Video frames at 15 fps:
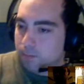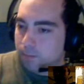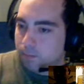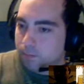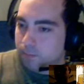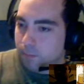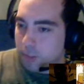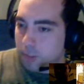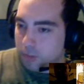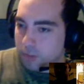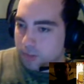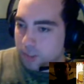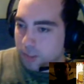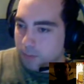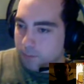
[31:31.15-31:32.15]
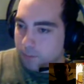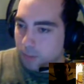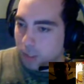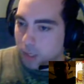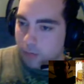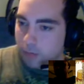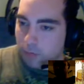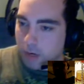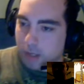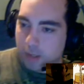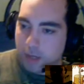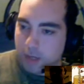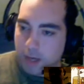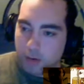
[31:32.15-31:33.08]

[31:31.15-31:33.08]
you just see blood running down